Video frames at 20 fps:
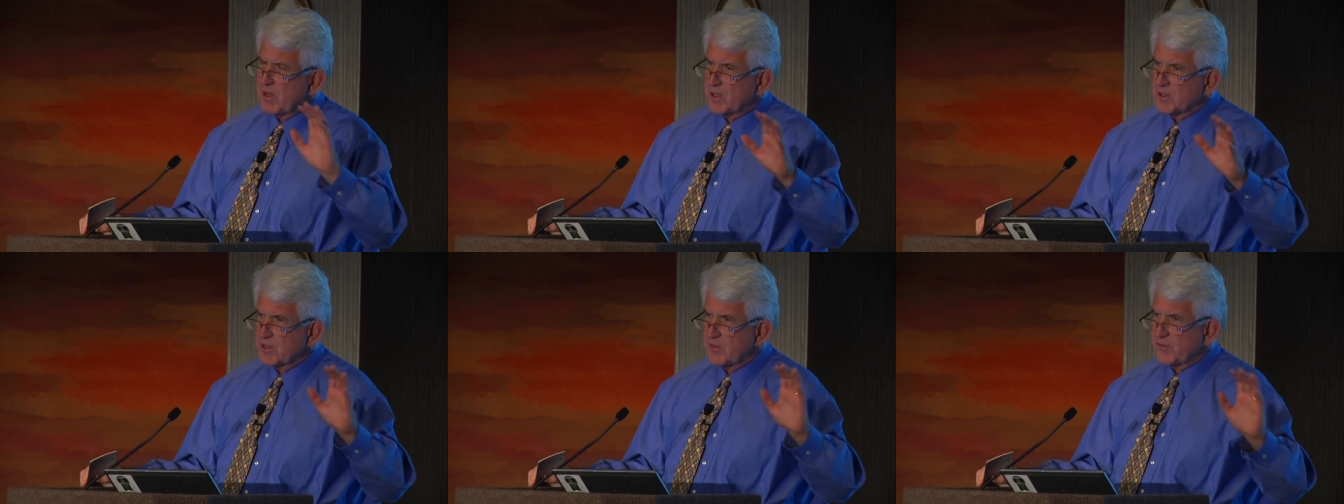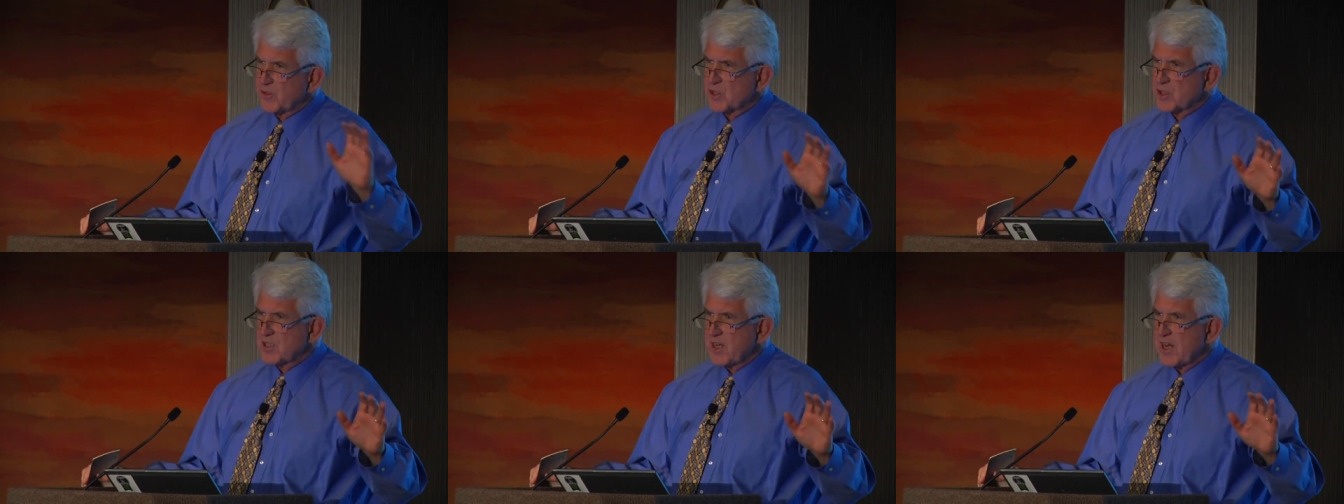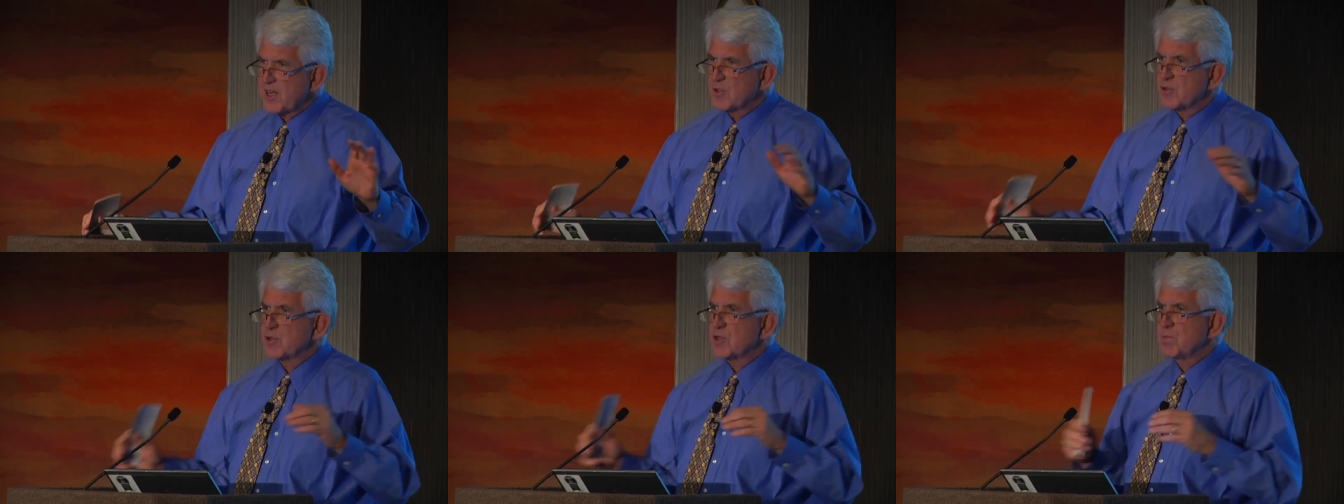relative to
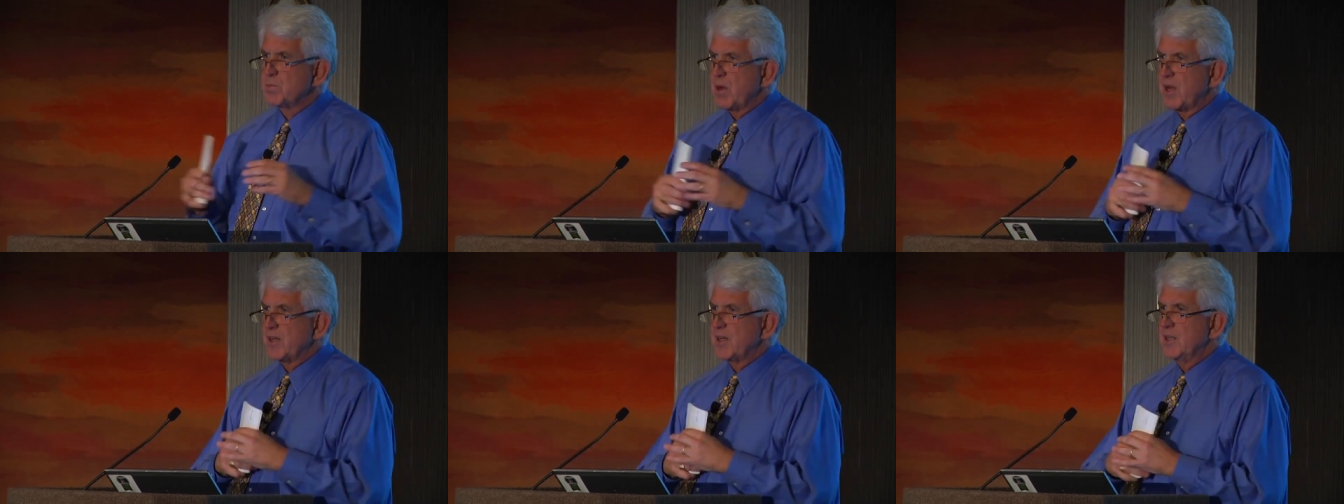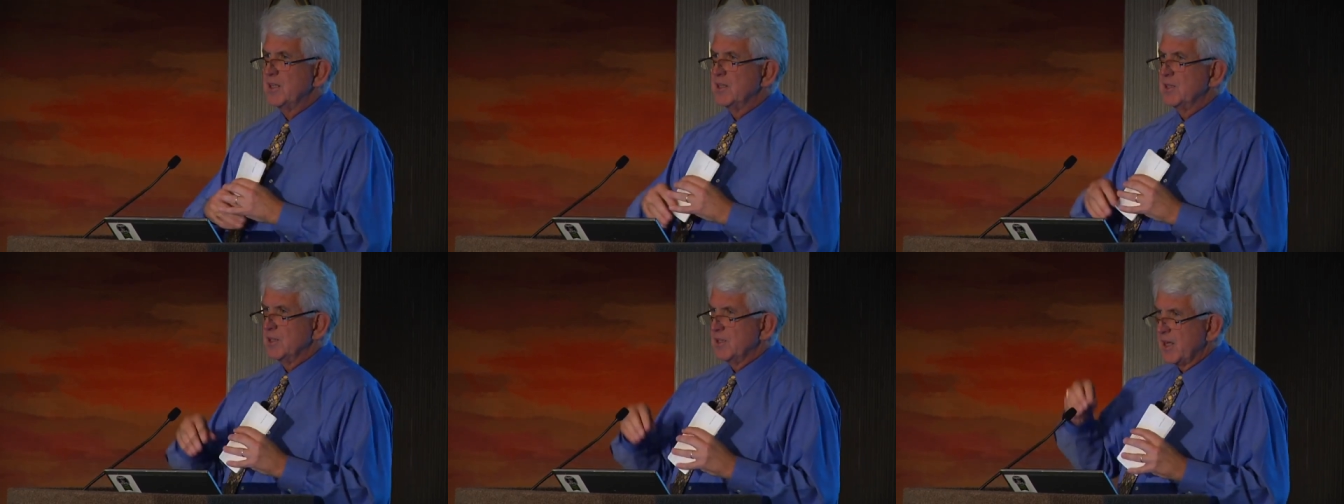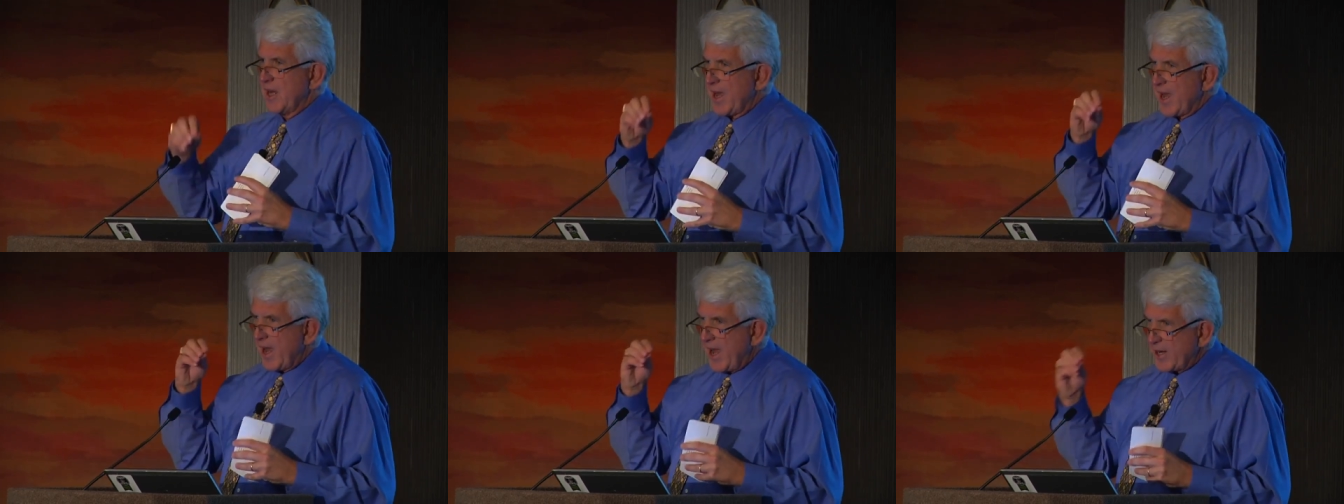standards, but
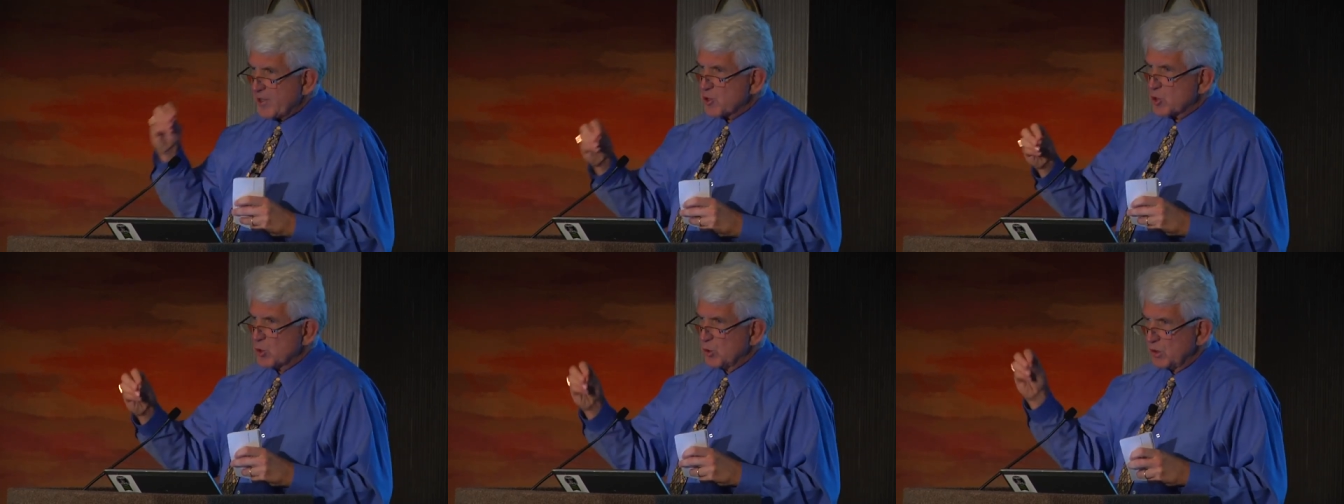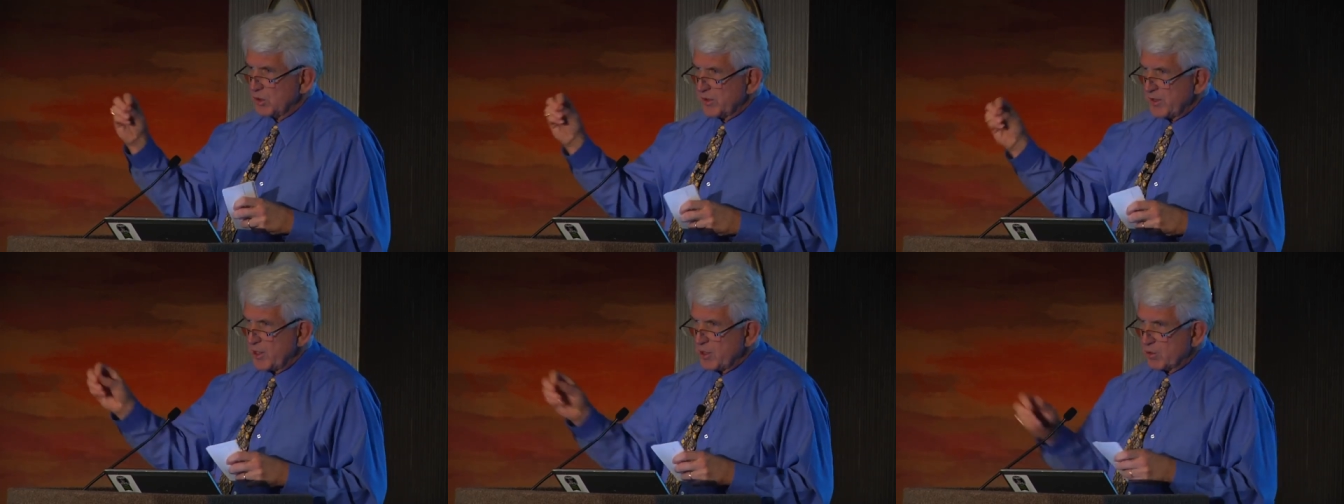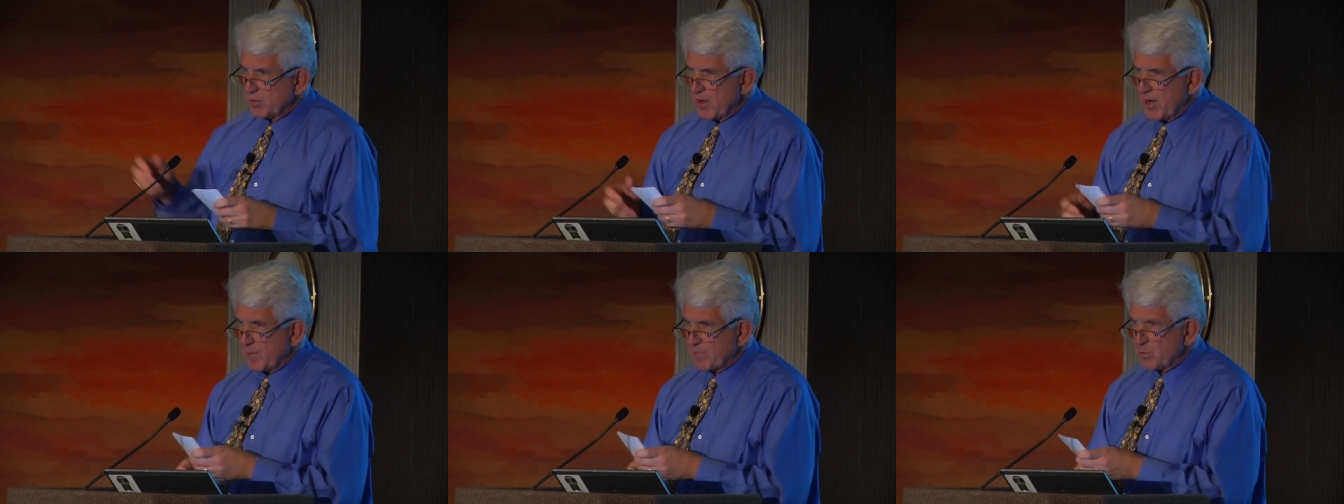actual
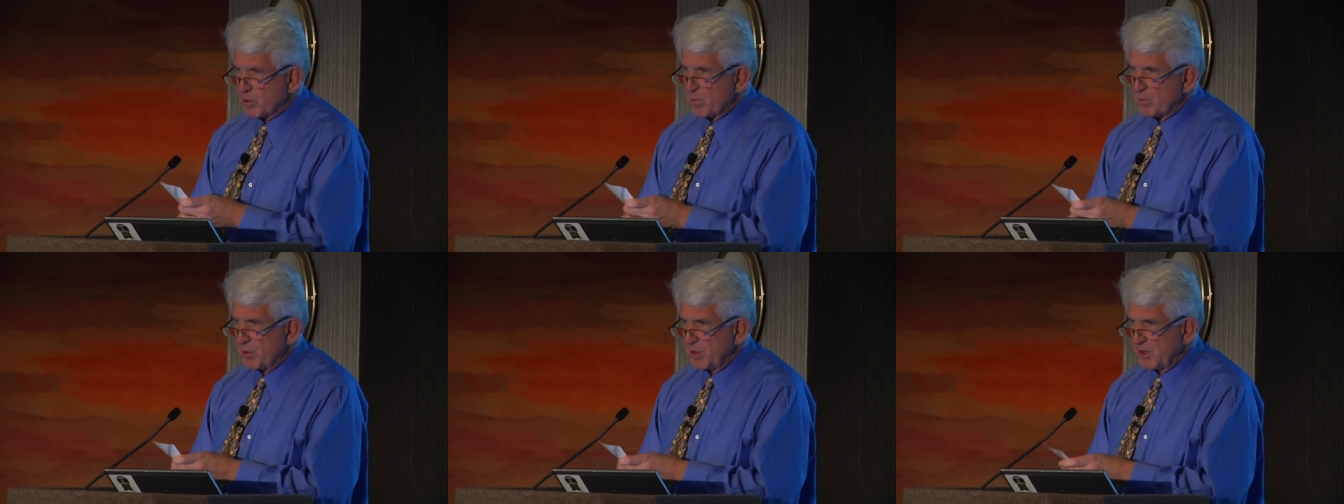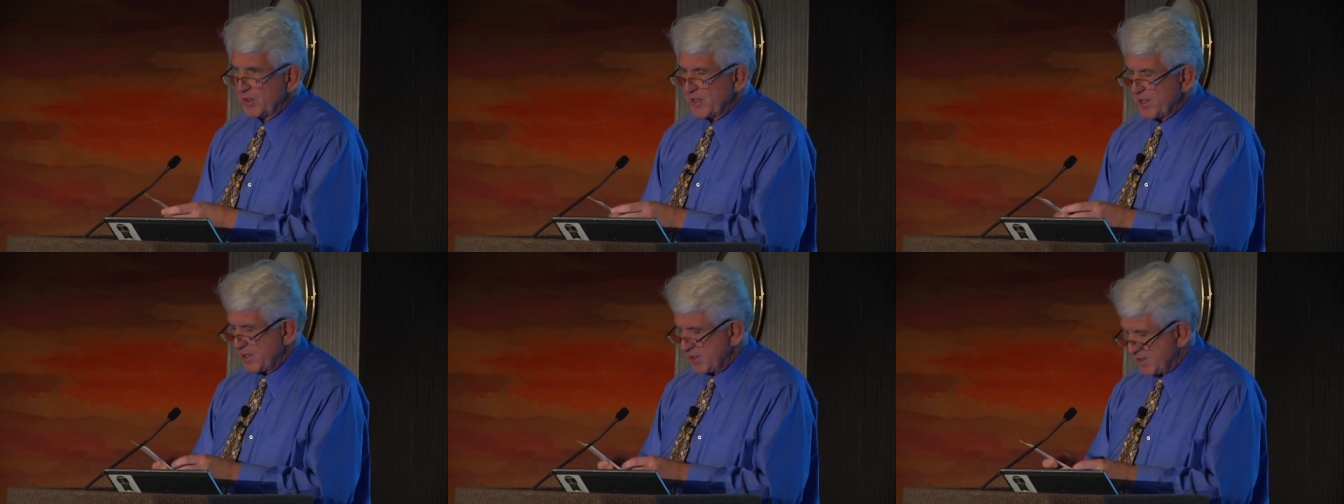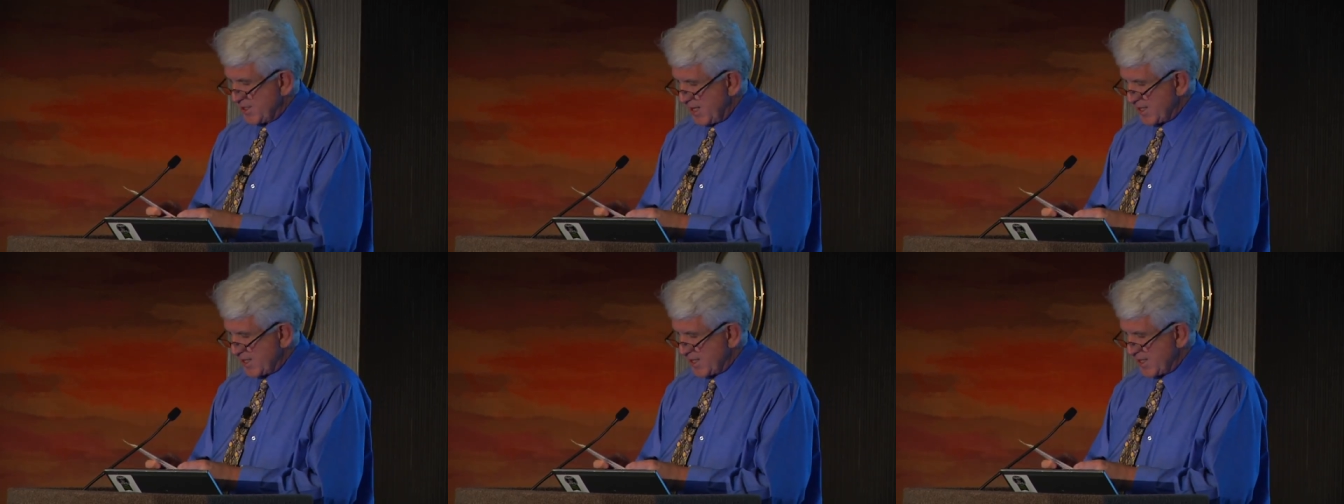interoperability